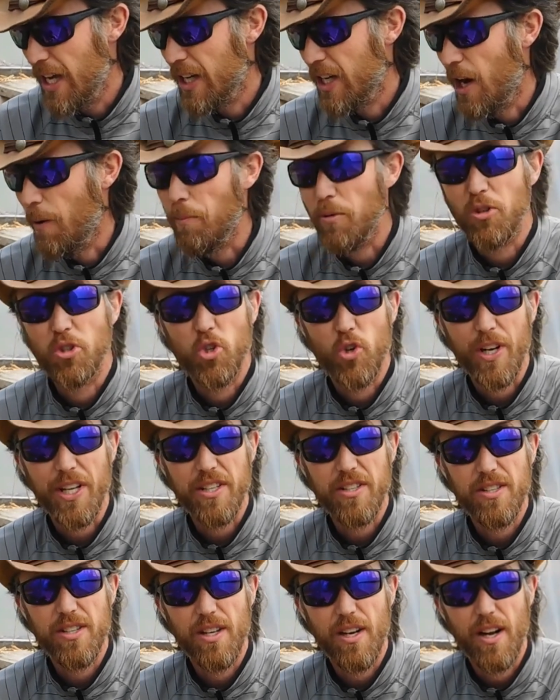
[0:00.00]
A couple
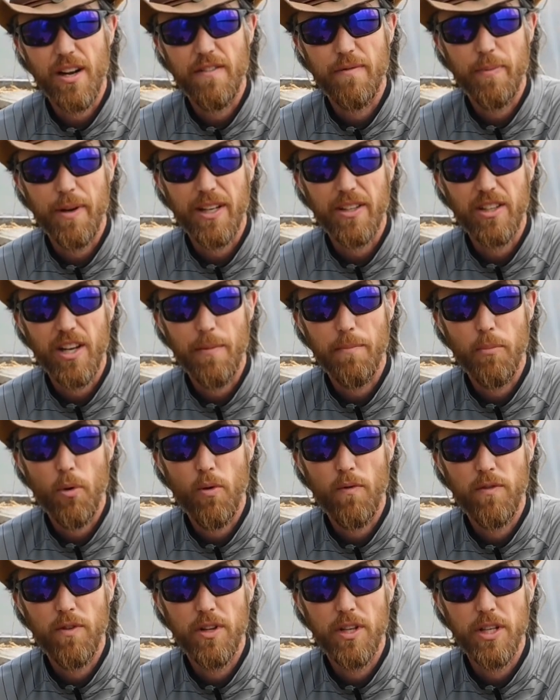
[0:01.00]
tricks that I've picked up
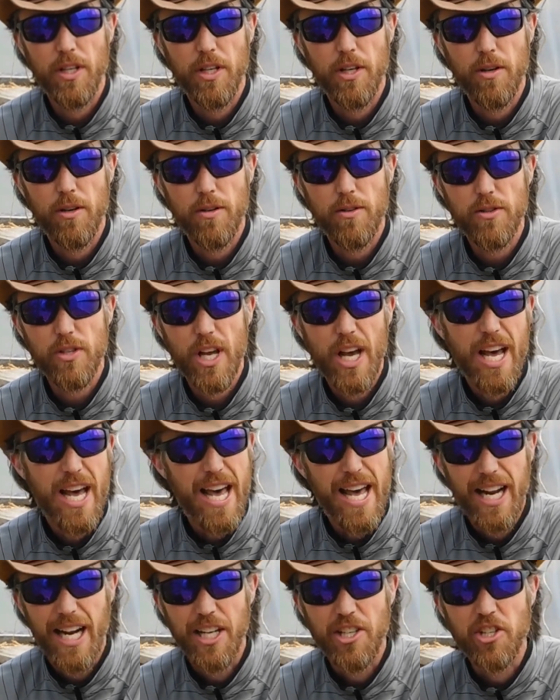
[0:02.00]
over the years
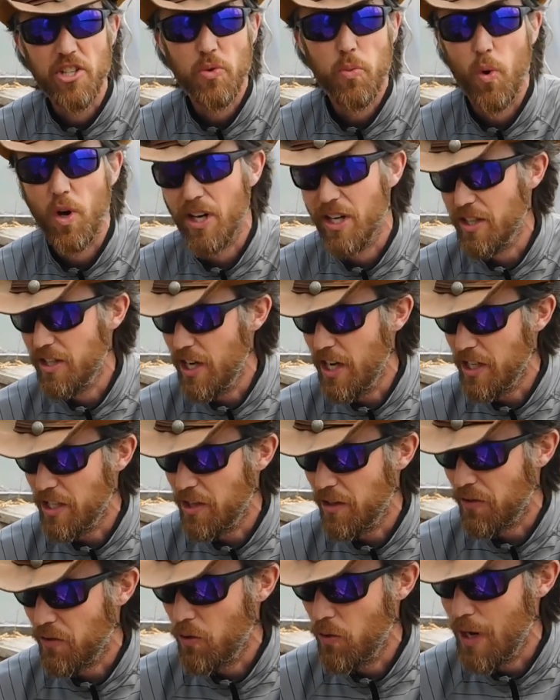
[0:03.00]
and I just want to take
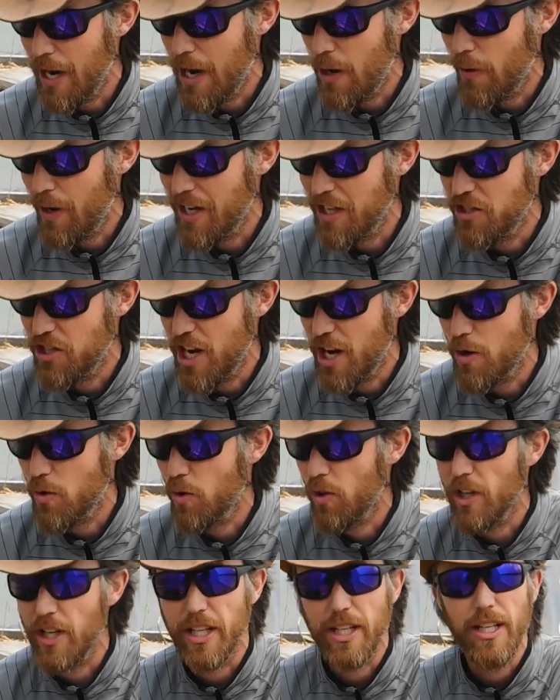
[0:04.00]
you through how I
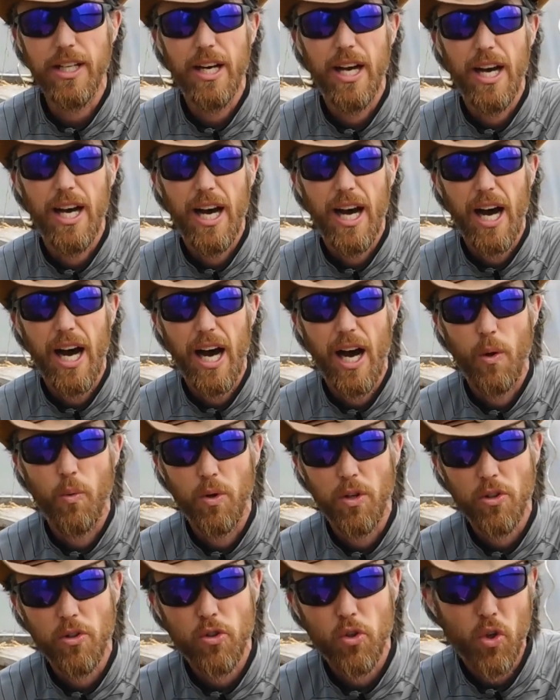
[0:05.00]
generally uh,
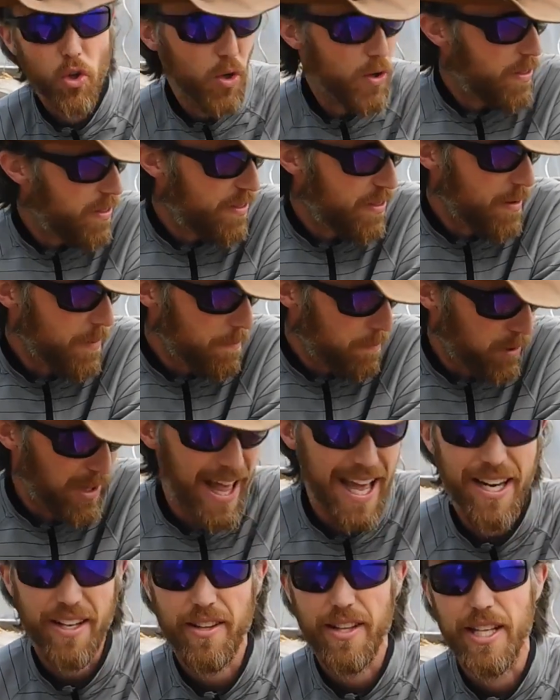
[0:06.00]
will
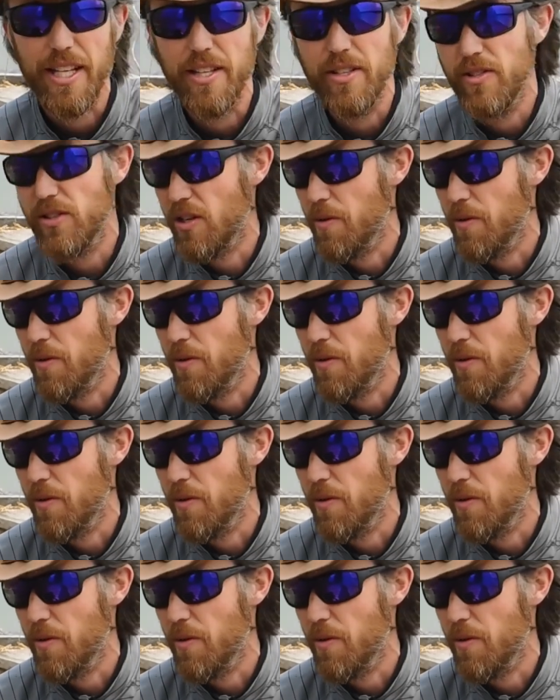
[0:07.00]
plant these